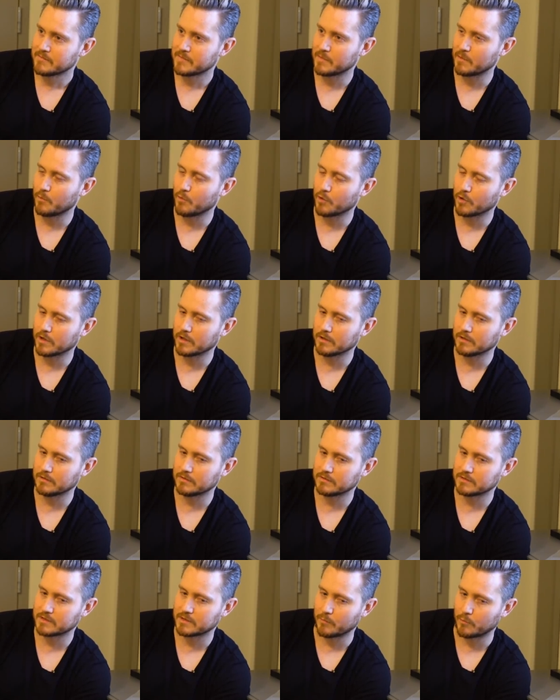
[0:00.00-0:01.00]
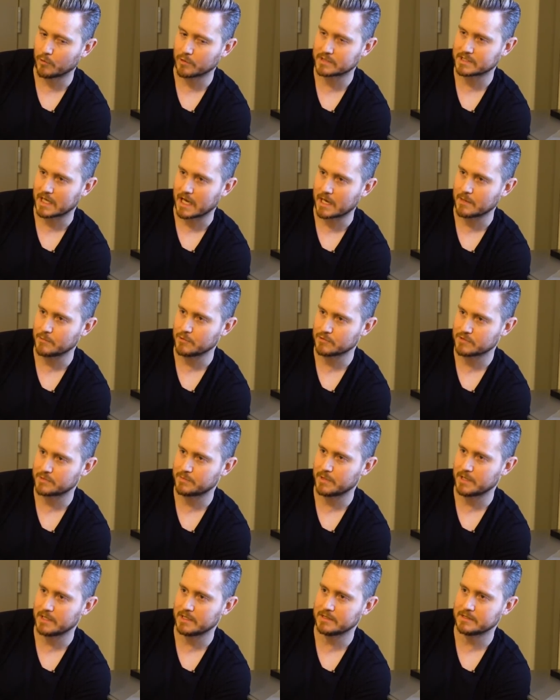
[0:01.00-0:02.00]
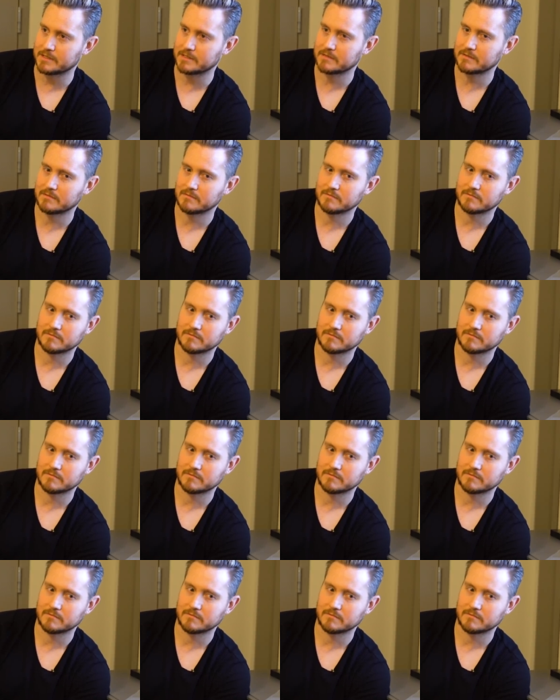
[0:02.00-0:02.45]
The more the more time you spend